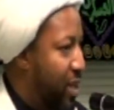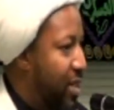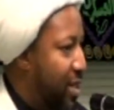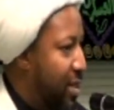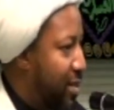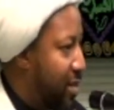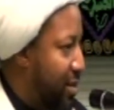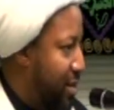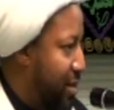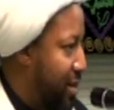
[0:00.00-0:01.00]
So this
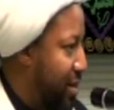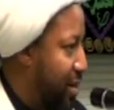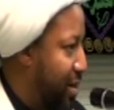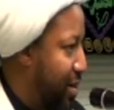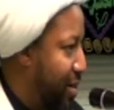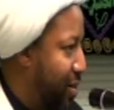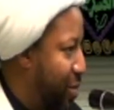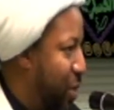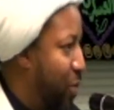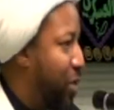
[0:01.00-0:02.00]
is
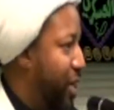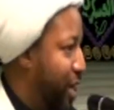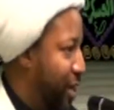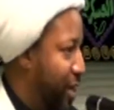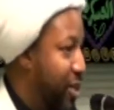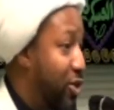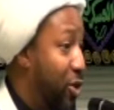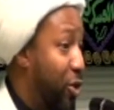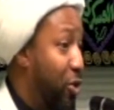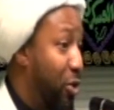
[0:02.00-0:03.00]
what we need.
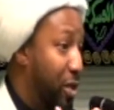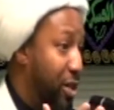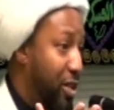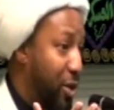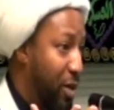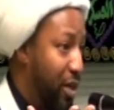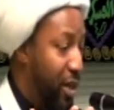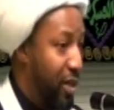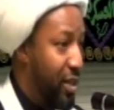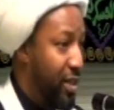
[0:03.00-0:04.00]
These are the two things that
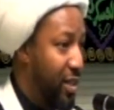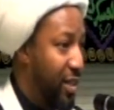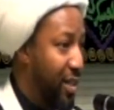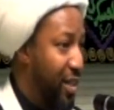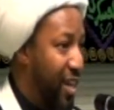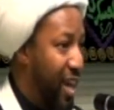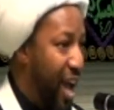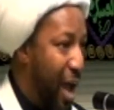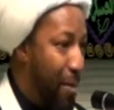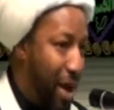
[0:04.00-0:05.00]
we need.
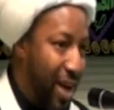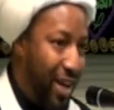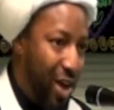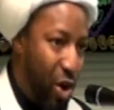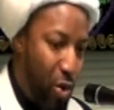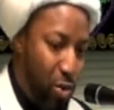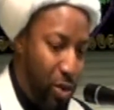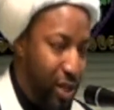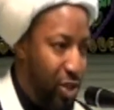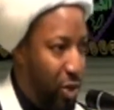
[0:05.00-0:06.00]
And by
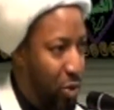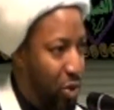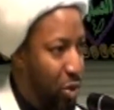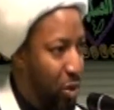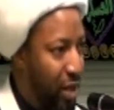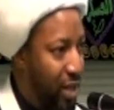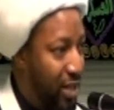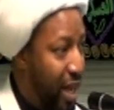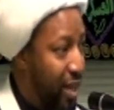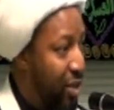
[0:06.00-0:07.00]
holding to those two
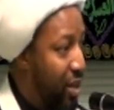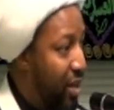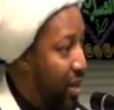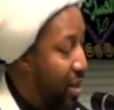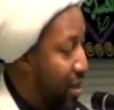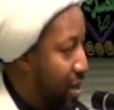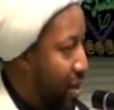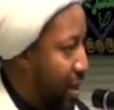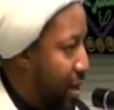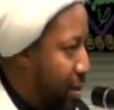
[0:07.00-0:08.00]
things and
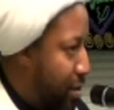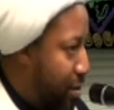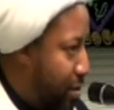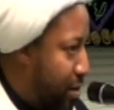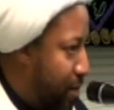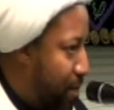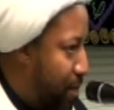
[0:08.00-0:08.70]
again,